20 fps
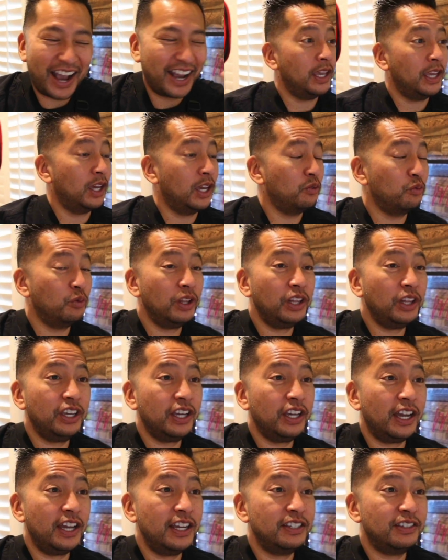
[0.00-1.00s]
And really,
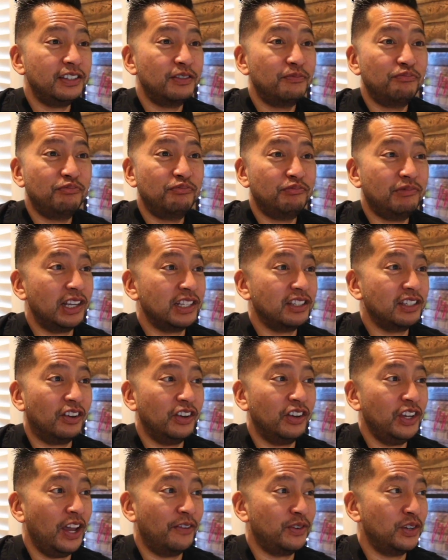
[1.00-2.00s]
guys, that's all
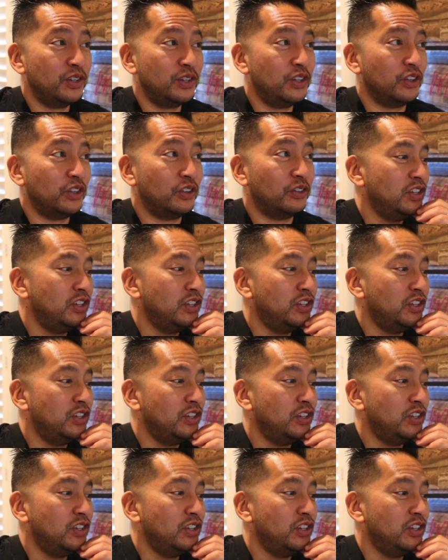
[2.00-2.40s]
you have to do.